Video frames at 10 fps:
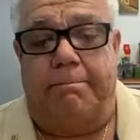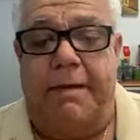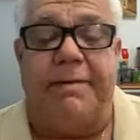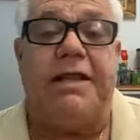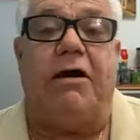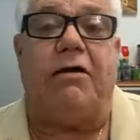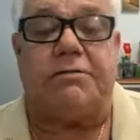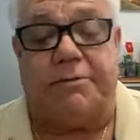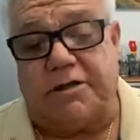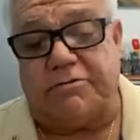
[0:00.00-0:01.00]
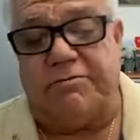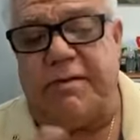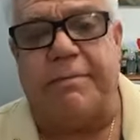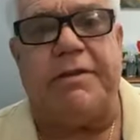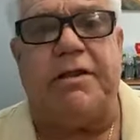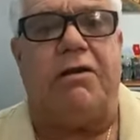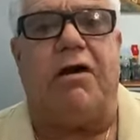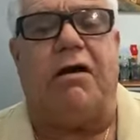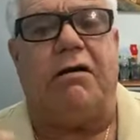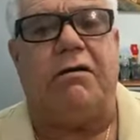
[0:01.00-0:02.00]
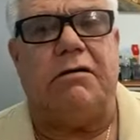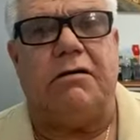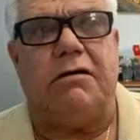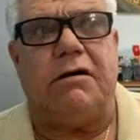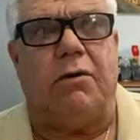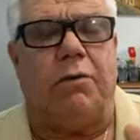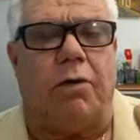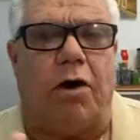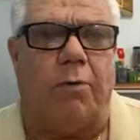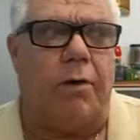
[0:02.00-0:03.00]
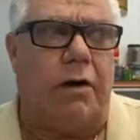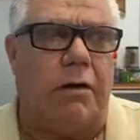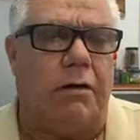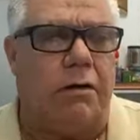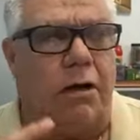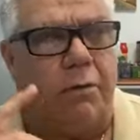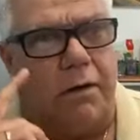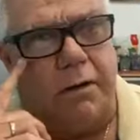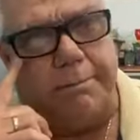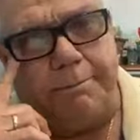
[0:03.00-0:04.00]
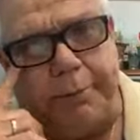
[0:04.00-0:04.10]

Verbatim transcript: maybe they answer also, because remember in the law, our, our